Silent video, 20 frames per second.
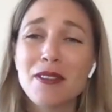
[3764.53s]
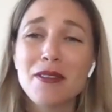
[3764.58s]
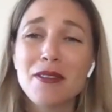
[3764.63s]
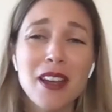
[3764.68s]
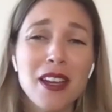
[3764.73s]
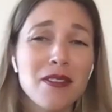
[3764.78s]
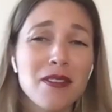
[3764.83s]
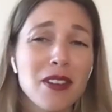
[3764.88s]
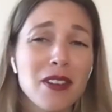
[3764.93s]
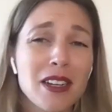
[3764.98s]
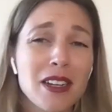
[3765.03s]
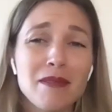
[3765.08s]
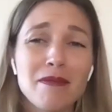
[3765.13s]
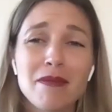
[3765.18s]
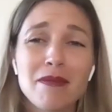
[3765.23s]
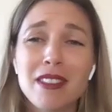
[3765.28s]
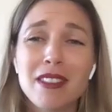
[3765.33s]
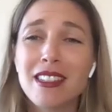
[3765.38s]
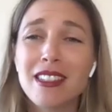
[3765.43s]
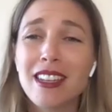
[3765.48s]
your favorite
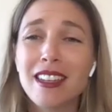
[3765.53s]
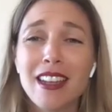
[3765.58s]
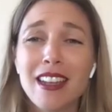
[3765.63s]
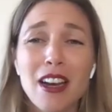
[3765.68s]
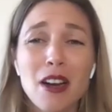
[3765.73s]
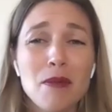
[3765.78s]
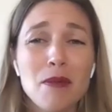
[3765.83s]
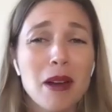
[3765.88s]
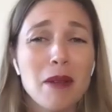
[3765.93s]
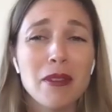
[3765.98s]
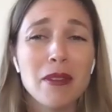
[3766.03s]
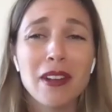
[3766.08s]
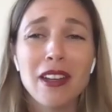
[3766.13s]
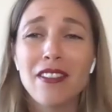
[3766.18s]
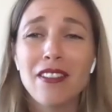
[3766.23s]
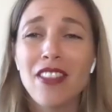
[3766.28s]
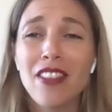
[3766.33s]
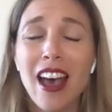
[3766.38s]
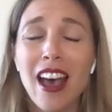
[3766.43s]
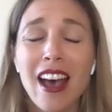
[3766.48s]
yeah. standout
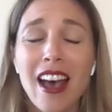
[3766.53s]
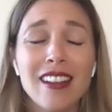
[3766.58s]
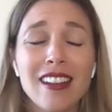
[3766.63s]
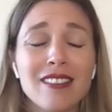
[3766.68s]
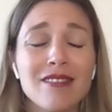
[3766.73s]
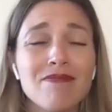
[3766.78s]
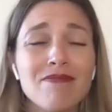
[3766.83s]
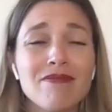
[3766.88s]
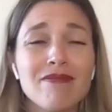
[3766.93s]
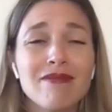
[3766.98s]
memory of that.